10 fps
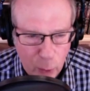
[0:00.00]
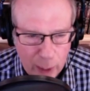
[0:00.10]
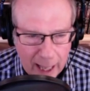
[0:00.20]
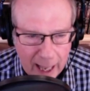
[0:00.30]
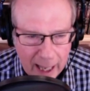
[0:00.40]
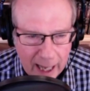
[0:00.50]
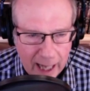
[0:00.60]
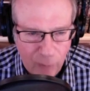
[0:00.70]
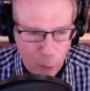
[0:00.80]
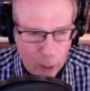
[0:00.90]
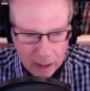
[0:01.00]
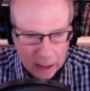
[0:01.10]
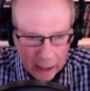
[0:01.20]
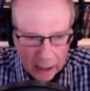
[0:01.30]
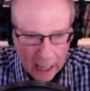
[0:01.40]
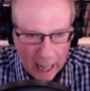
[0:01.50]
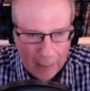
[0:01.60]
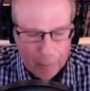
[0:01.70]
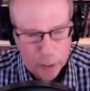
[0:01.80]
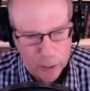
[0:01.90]
we can out of what little
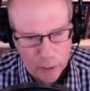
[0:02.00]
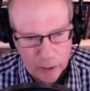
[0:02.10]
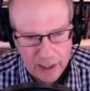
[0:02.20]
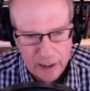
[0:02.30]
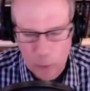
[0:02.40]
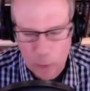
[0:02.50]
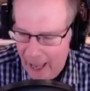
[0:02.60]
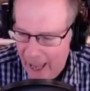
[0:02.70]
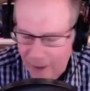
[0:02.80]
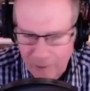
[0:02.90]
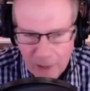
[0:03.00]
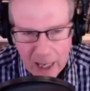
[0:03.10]
opportunities we have.